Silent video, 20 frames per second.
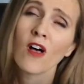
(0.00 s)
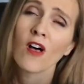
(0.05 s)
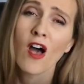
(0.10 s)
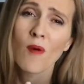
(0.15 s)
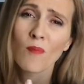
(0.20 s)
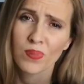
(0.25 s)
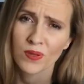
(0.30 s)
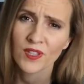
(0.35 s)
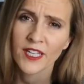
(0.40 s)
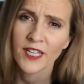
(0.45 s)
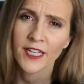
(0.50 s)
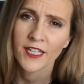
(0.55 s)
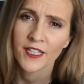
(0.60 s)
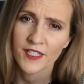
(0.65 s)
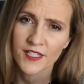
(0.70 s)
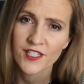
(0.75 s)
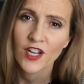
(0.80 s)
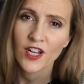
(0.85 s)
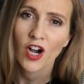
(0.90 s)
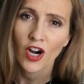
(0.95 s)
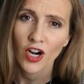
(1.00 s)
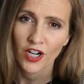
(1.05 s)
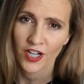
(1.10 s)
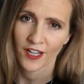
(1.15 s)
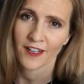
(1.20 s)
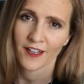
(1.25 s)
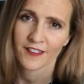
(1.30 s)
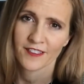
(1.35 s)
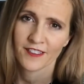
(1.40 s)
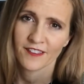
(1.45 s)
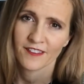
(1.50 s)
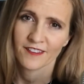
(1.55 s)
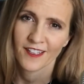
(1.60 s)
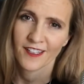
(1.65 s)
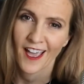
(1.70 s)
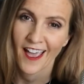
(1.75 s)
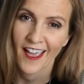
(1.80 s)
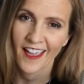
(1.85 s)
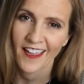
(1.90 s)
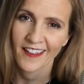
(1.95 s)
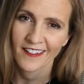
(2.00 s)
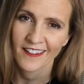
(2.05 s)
Please target, okay?